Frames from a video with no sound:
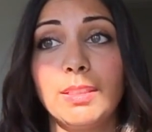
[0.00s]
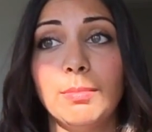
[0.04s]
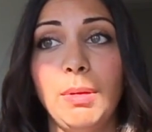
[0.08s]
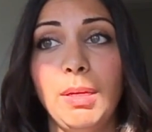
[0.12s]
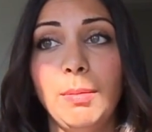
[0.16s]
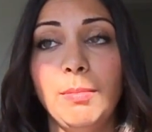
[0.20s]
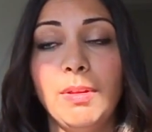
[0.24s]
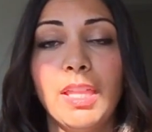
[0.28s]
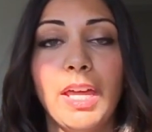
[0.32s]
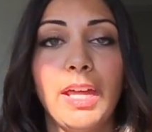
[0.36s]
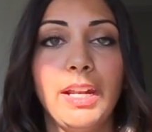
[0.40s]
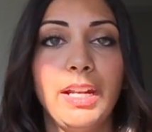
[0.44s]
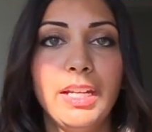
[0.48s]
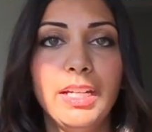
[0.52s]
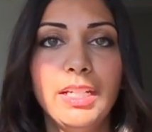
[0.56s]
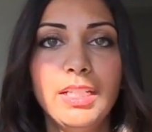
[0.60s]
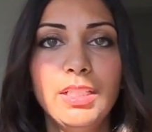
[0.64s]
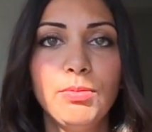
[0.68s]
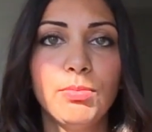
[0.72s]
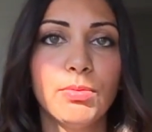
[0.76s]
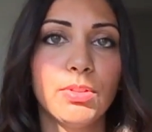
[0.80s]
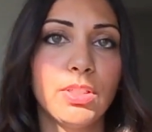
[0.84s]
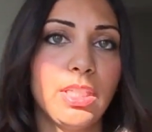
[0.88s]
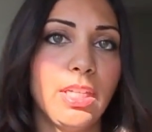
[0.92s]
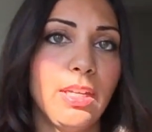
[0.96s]
maybe that
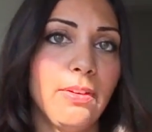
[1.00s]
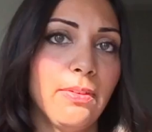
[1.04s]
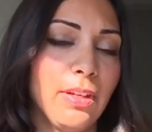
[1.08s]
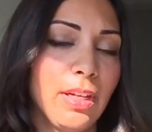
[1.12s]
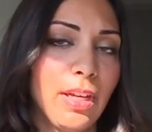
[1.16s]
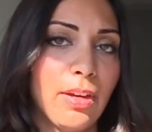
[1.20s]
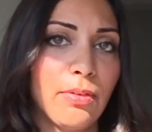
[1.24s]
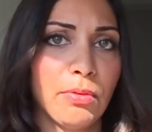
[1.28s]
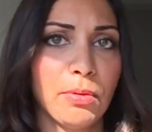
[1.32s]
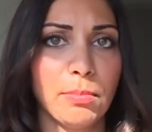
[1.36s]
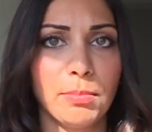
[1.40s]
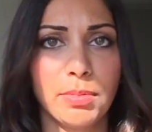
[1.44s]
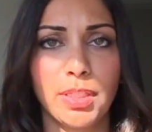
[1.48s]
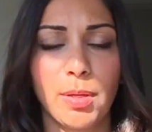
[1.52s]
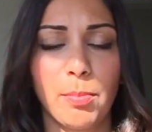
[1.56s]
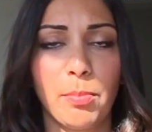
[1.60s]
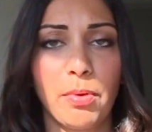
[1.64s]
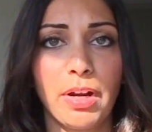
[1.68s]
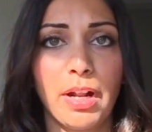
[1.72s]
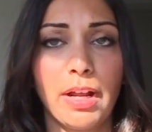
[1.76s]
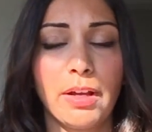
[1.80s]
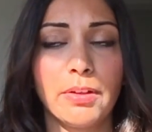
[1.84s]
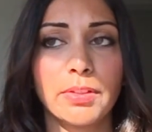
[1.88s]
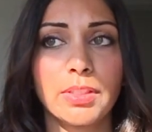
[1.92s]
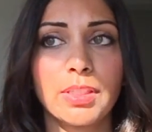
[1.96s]
is receiving it from someone
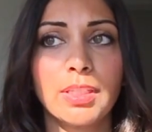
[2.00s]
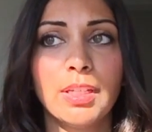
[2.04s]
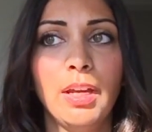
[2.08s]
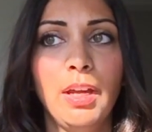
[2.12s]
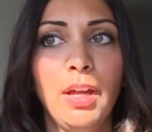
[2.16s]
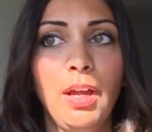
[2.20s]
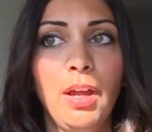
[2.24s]
else.